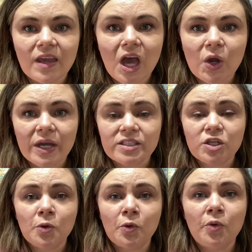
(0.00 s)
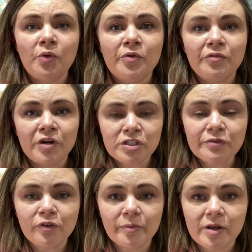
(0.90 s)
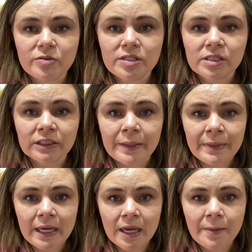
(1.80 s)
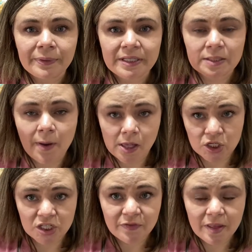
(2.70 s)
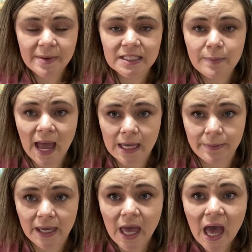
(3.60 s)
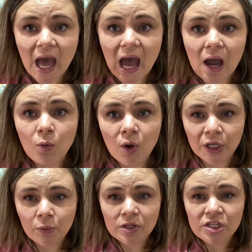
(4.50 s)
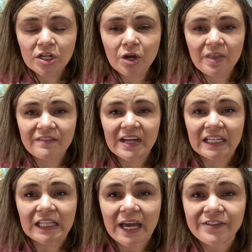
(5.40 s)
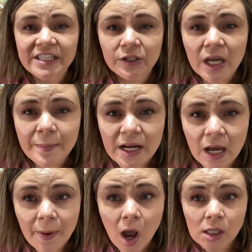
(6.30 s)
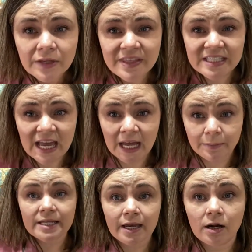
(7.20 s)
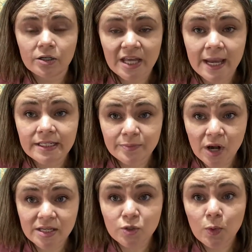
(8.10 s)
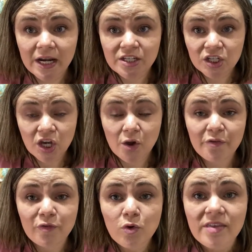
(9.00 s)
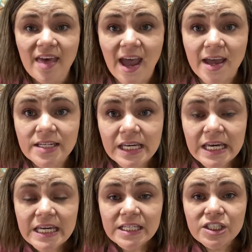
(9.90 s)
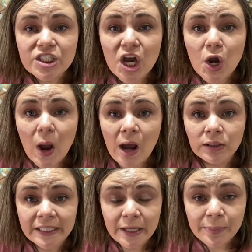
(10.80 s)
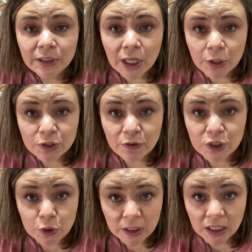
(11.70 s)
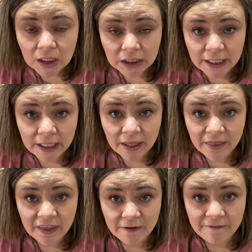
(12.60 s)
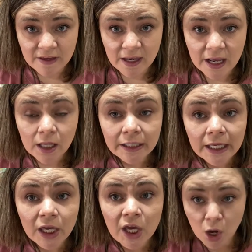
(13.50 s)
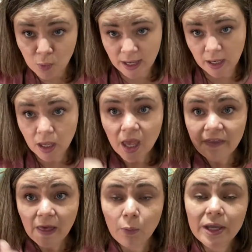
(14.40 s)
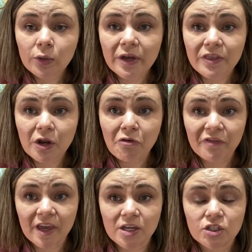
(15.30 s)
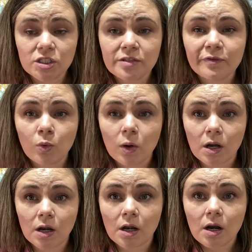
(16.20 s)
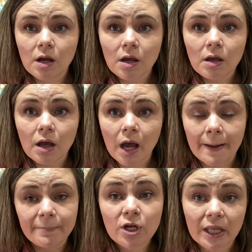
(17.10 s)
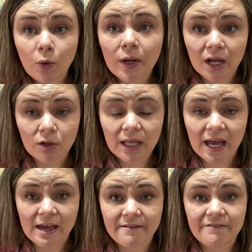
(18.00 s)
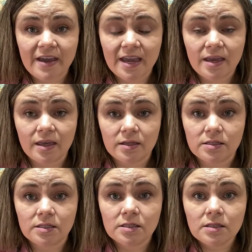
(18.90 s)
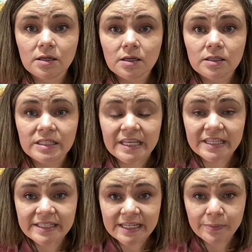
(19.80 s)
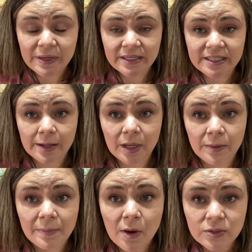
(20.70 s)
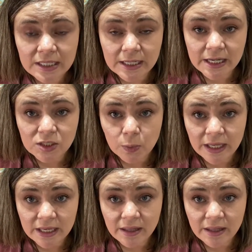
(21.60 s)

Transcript: Okay, so first and foremost, let me please apologize for the mess behind me. I want you all to know that I've got a live sale coming up. All of these items are tagged and priced ready to go for that. So I'll link it below so that you can click the event and click going. That way you'll get the notifications for um, you know, like when I go live and see the sneak peeks that I'm going to be posting next week in